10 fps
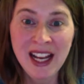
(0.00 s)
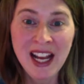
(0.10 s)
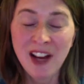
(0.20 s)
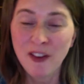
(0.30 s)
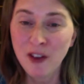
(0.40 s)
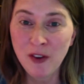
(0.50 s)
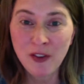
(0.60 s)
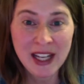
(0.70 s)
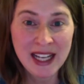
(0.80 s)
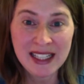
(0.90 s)
if you have
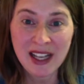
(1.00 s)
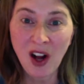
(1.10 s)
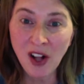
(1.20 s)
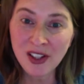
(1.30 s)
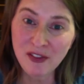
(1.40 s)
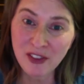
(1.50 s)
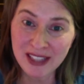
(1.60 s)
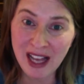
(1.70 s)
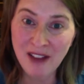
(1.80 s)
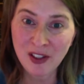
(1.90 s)
kids at all different
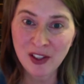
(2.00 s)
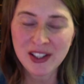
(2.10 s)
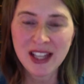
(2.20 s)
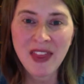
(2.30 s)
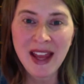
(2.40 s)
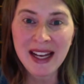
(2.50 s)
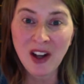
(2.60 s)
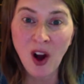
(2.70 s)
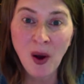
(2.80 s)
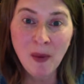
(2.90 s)
levels. They can
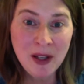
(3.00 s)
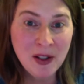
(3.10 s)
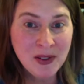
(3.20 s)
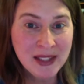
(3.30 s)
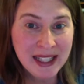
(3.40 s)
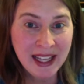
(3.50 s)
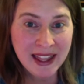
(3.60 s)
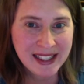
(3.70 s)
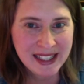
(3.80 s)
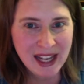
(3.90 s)
all be using the
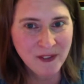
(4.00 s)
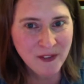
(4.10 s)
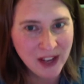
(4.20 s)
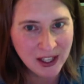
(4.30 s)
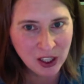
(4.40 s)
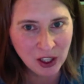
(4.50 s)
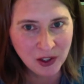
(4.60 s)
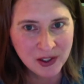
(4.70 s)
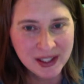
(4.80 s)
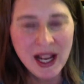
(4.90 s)
same
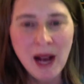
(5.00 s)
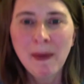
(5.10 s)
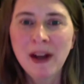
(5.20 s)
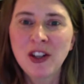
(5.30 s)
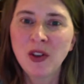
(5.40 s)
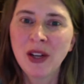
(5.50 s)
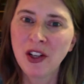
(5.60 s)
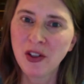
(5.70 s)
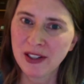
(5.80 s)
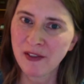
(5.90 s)
figures, but you can
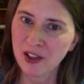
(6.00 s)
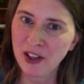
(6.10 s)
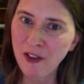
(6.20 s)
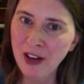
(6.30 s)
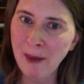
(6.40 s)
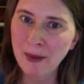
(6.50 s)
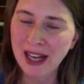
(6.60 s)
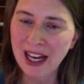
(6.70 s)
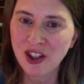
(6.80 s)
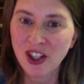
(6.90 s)
use them for different
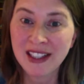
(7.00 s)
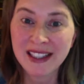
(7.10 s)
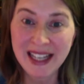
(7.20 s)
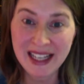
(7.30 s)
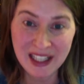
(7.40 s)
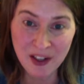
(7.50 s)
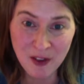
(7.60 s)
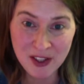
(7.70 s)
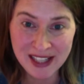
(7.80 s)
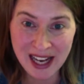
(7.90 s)
applications in
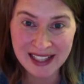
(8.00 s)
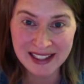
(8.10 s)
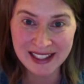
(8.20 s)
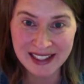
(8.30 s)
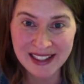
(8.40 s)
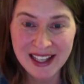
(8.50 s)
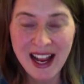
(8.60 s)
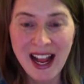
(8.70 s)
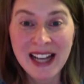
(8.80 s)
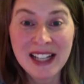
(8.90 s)
different sizes
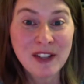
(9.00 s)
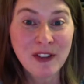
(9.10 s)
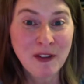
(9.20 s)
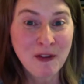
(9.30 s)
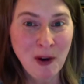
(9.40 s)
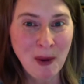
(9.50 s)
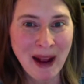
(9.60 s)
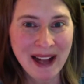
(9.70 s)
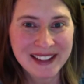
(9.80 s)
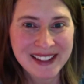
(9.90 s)
and in different
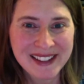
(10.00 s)
formats.